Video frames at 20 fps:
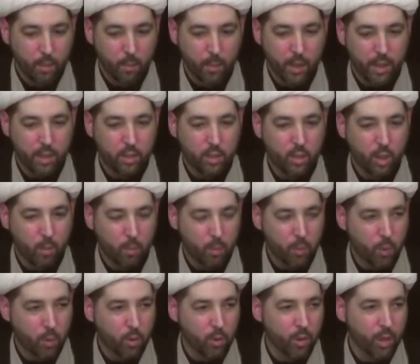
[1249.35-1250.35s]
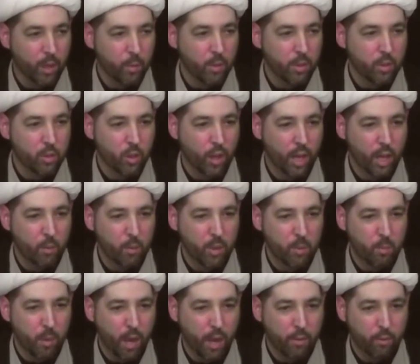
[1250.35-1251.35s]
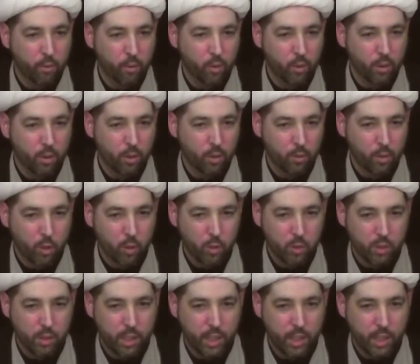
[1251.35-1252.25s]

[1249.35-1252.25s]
make some program and try to be mindful of those